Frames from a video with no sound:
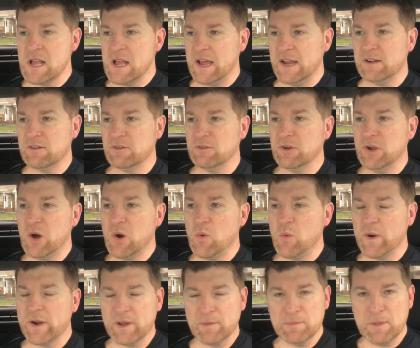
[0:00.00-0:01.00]
I don't know
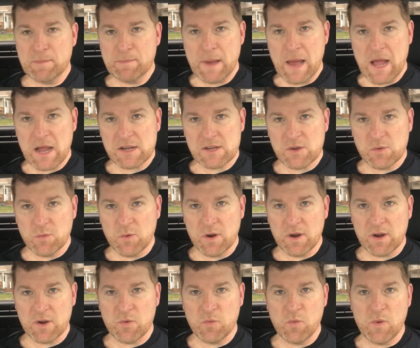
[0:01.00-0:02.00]
when I'll be back to
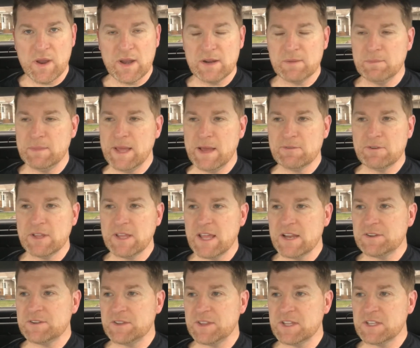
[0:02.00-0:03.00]
work, when I'll be able to
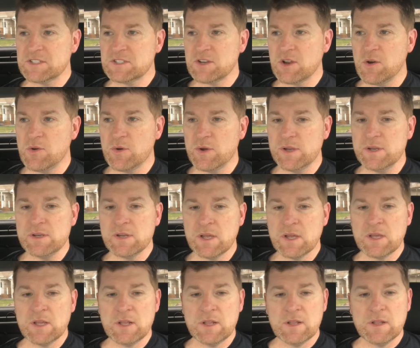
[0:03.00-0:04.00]
get things going.
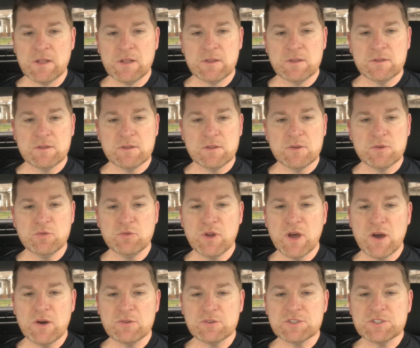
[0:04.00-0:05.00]
Who
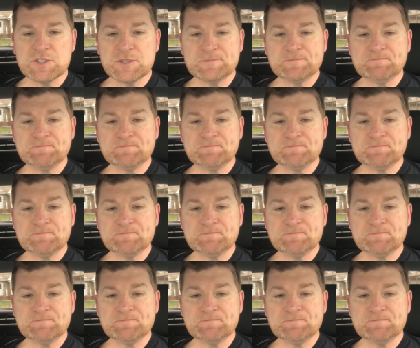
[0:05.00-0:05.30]
knows?